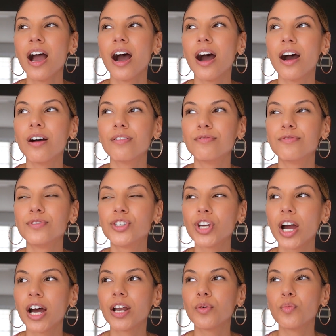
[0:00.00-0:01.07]
of
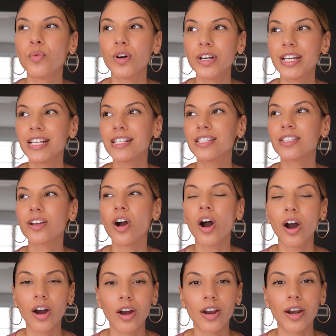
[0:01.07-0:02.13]
John Wooden's
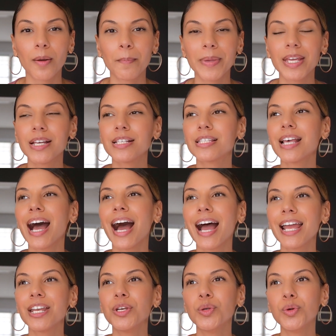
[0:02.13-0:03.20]
car because
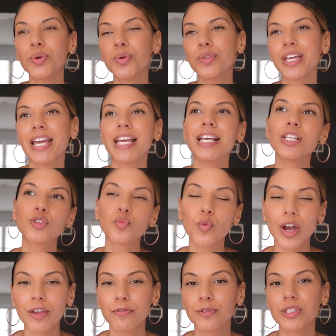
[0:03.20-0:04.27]
I knew that his
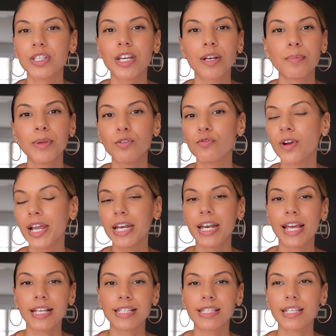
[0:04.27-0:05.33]
wife was going to be right
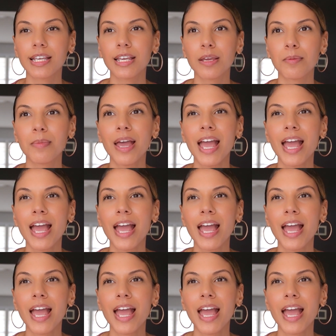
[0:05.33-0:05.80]
next to him.